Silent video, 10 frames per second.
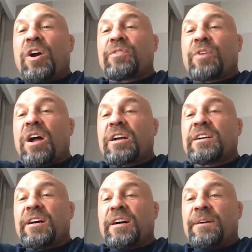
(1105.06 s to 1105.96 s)
Hard Rock.
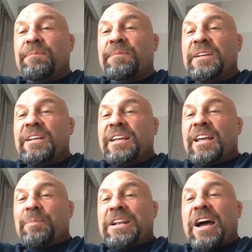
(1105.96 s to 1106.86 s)
Um,
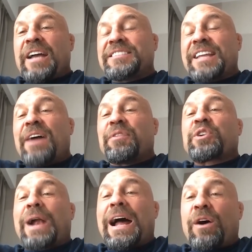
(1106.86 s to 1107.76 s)
it'll be nice to have a
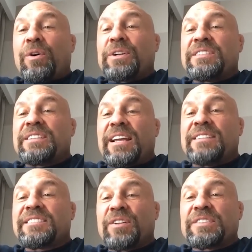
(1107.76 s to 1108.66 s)
crowd and
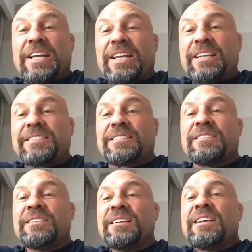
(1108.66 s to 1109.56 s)
and sell tickets
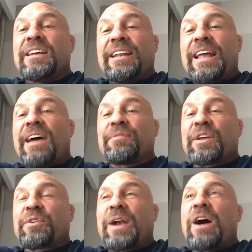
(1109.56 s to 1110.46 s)
and and have
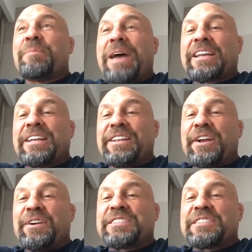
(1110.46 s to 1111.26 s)
the crowd back in there.